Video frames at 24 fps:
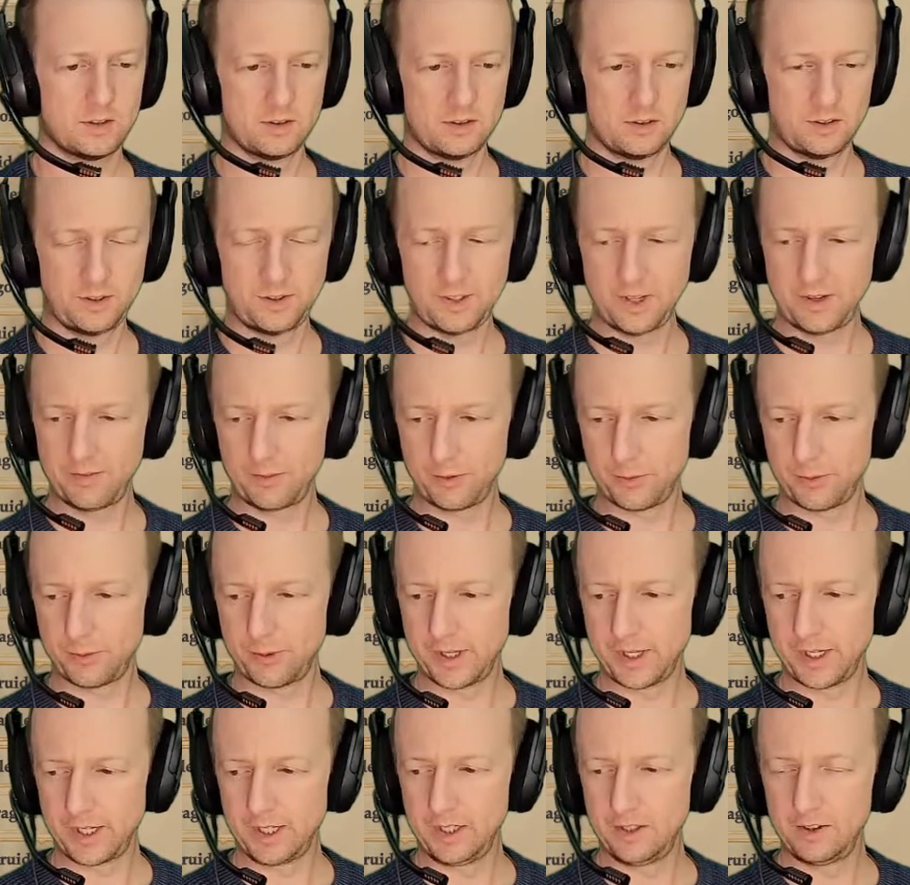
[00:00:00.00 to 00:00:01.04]
let's have a
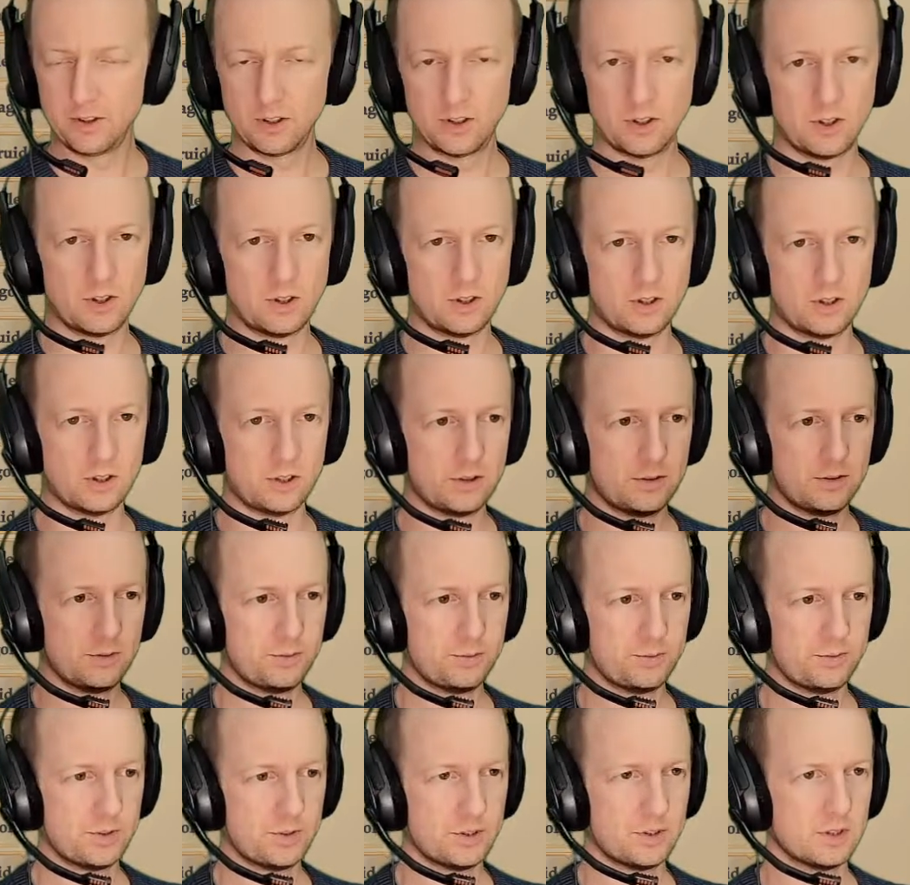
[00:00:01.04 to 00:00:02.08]
read
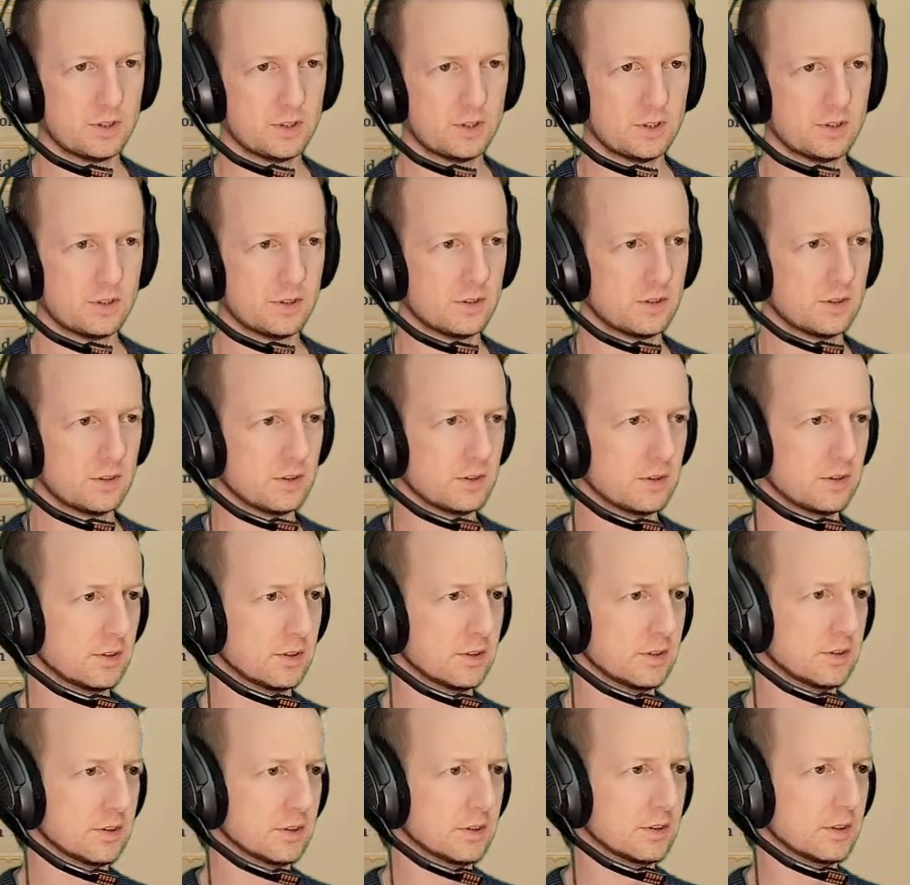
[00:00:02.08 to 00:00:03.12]
of
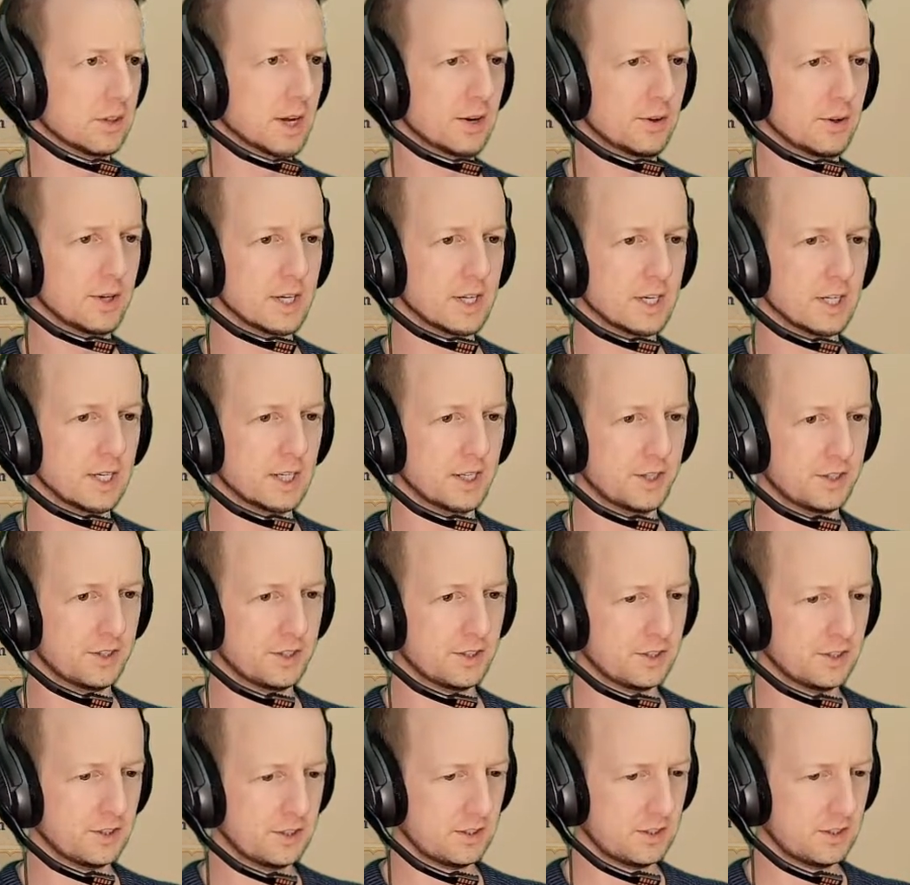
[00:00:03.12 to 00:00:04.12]
Alucard.